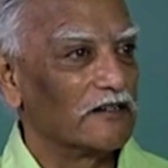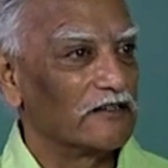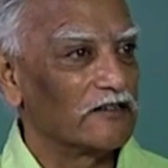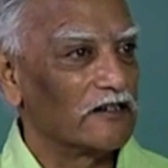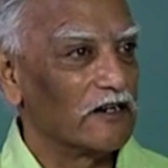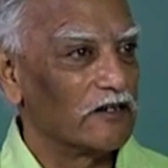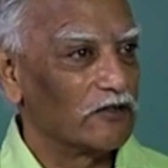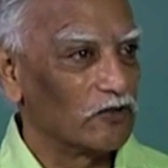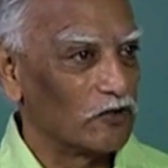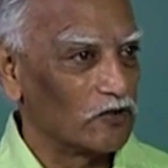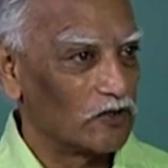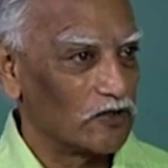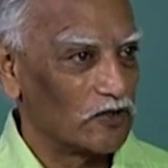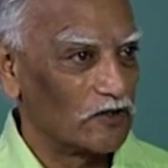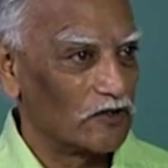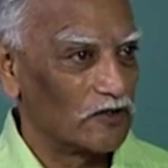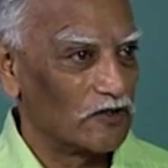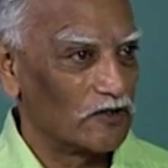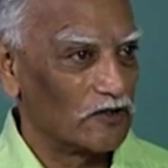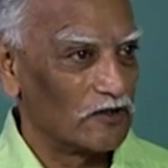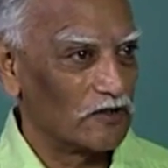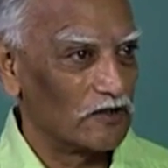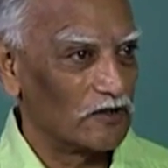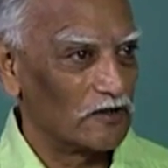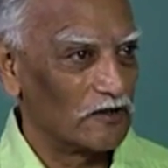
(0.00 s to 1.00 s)
institutions,
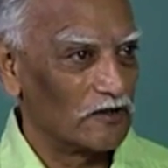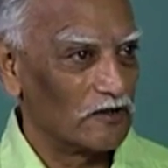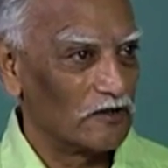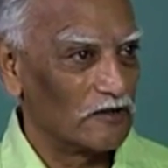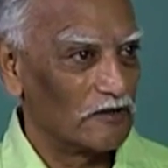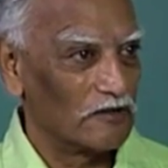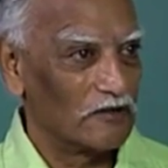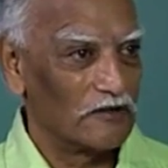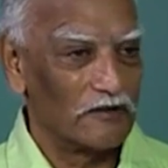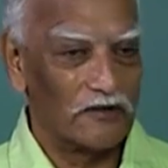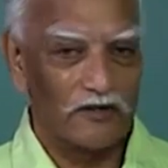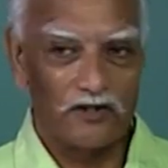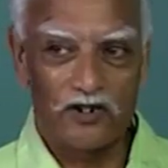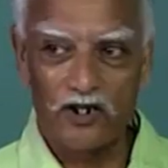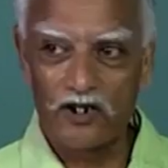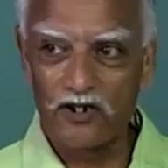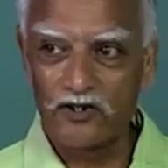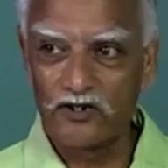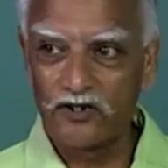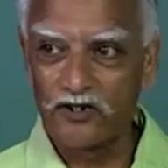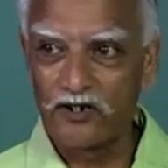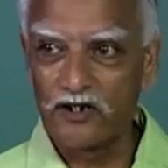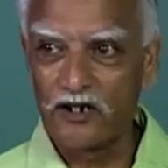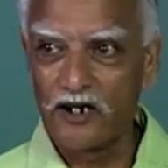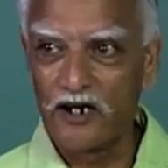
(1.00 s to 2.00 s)

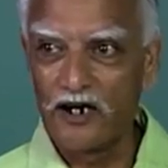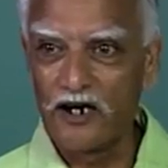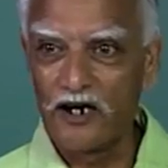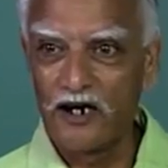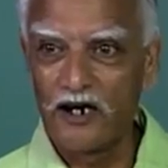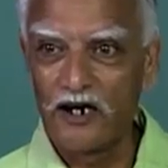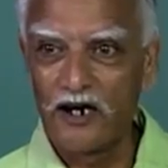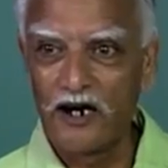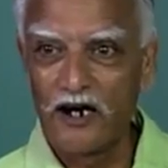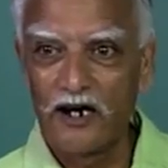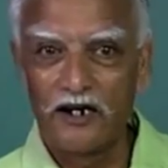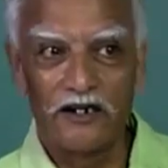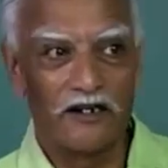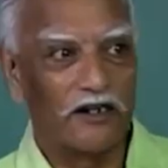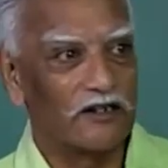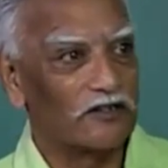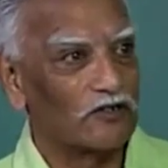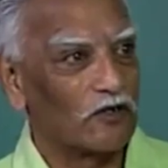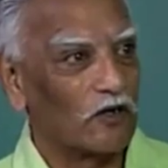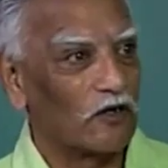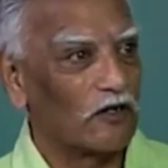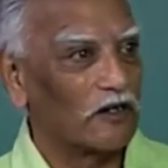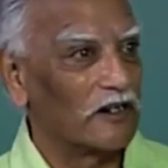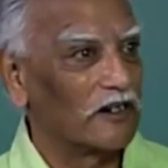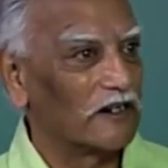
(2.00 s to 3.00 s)
church and its
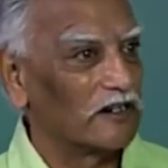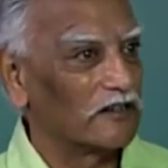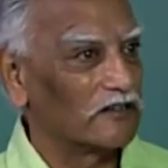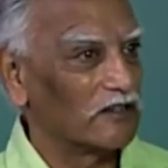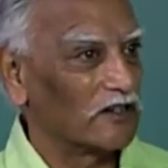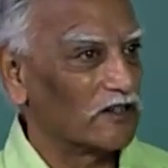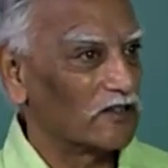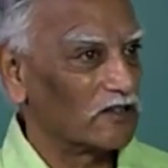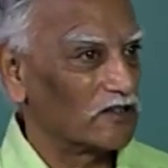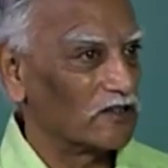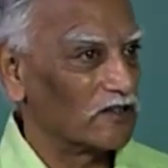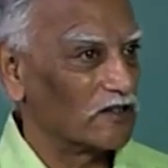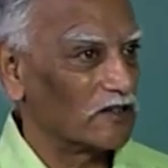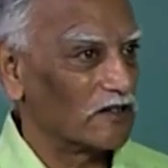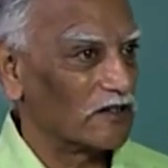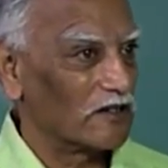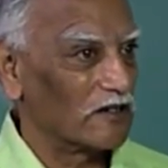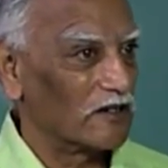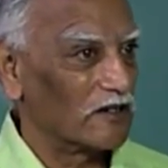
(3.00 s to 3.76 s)
organizations,